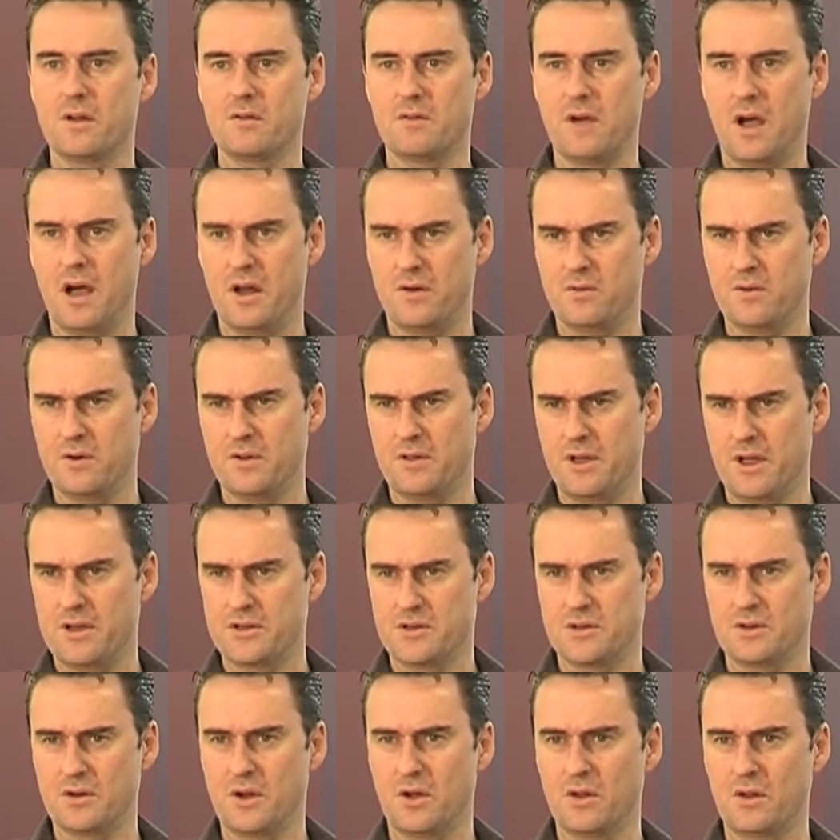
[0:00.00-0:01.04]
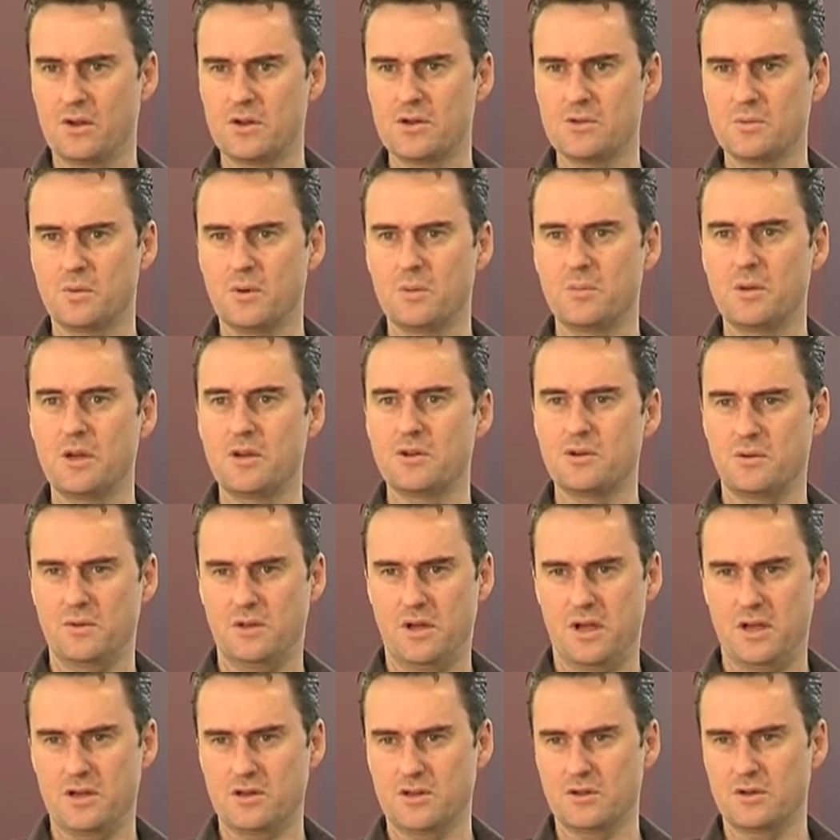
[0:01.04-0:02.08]
of $100,000 would be
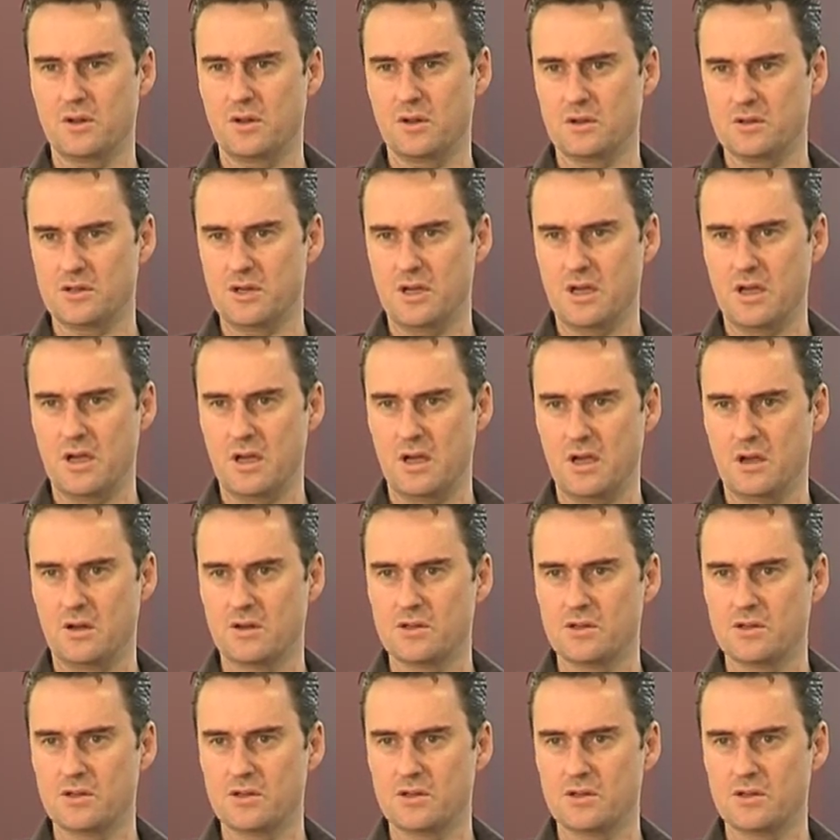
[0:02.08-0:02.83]
$2,000 a year.